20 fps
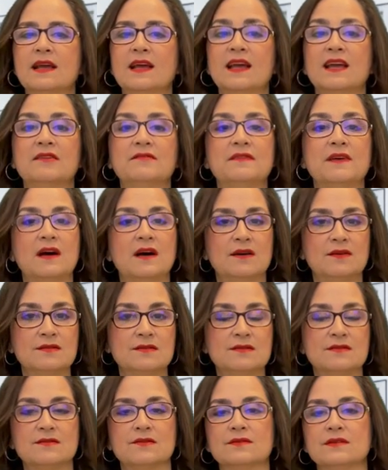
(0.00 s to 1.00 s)
have
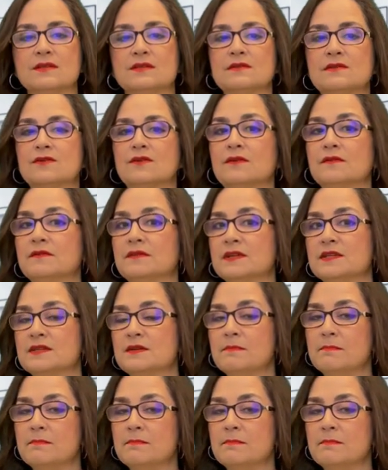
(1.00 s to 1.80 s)
also discovered